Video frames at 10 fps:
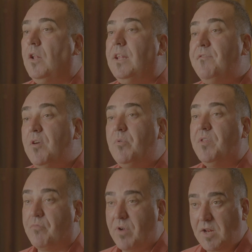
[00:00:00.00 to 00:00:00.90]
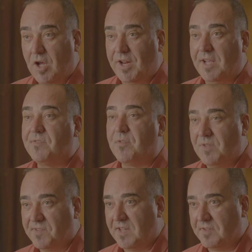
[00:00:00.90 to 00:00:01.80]
I'll leave you with 3 learnings from
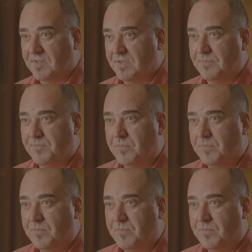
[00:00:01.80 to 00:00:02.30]
this lesson.